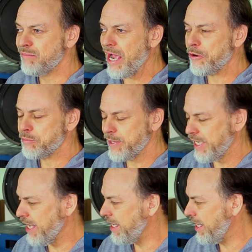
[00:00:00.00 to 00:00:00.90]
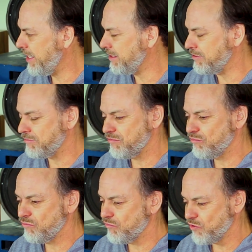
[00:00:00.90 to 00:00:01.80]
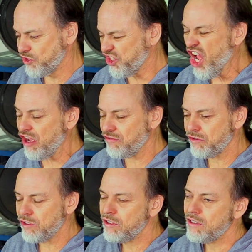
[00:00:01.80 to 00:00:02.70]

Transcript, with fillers: powered PA head stuff.